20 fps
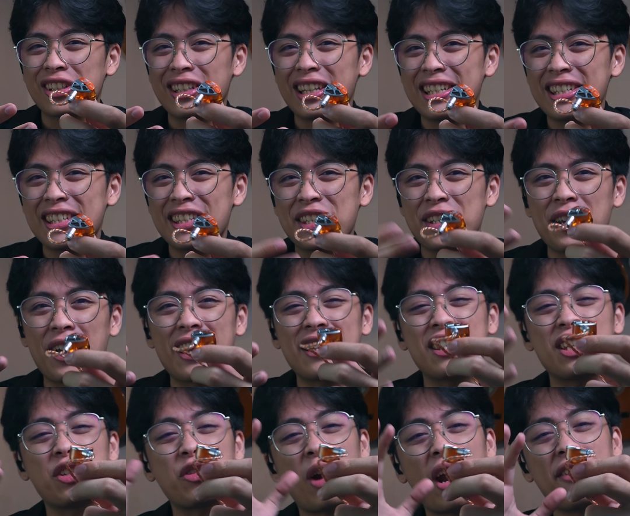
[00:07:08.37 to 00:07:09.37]
to listen to, as
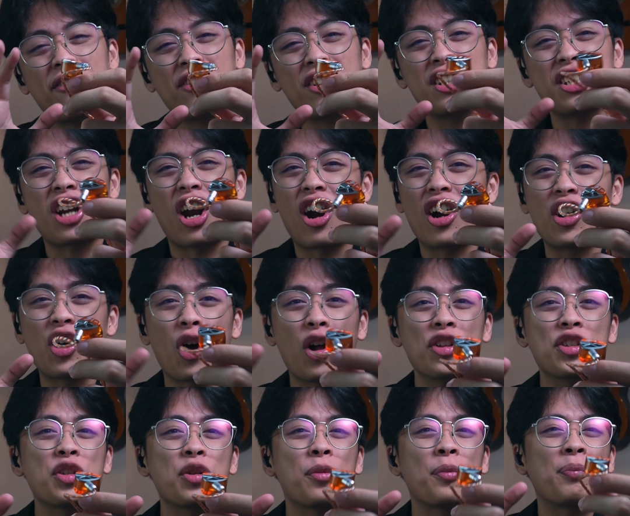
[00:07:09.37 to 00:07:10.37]
the drivers are
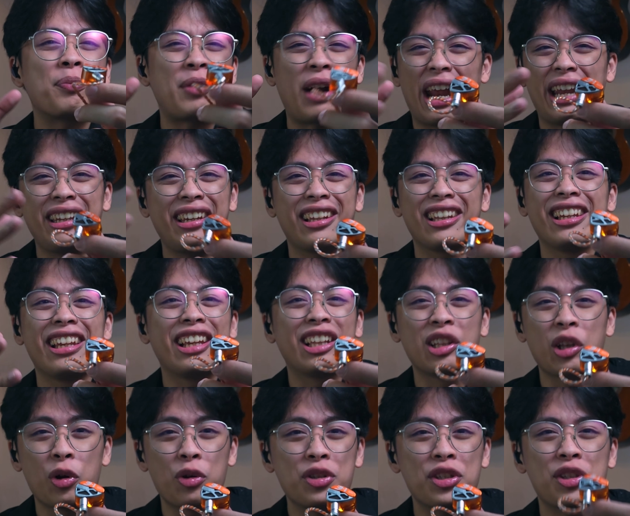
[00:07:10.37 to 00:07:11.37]
also practically
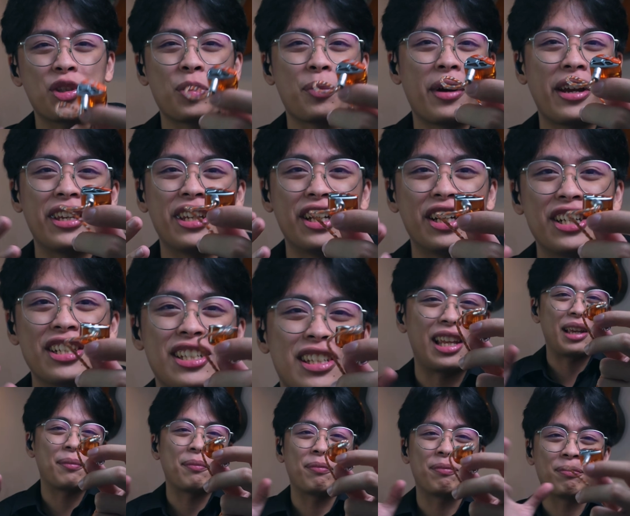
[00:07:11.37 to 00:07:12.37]
close to my ears,
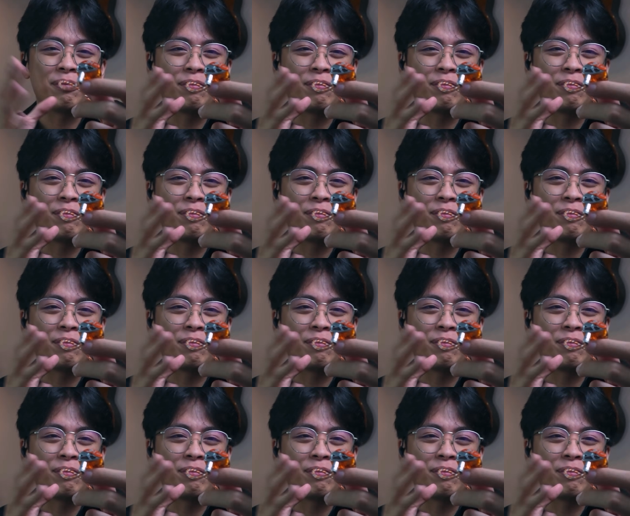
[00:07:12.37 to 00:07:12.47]
like